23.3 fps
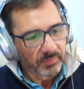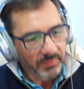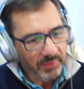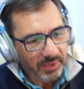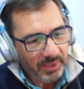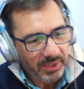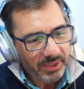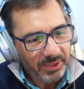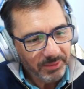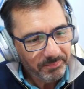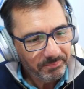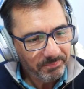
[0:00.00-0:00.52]

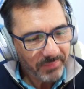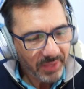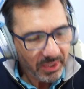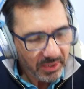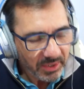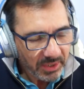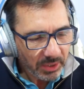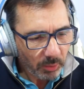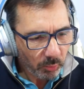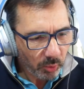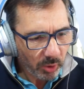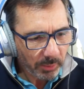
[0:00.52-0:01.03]
Yeah.
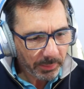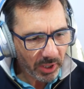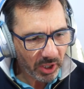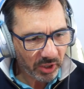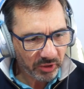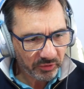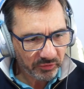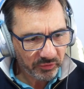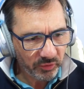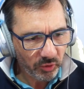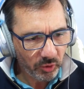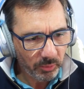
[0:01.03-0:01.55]
Now, what about
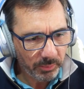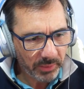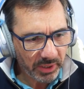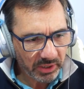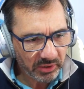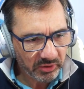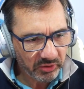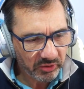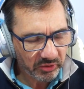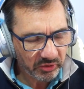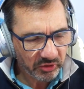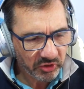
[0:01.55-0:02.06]
other
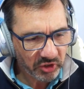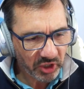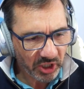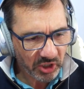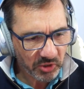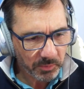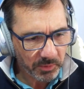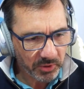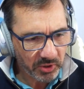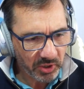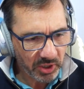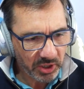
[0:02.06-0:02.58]
formats,
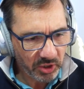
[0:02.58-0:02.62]
Jasper?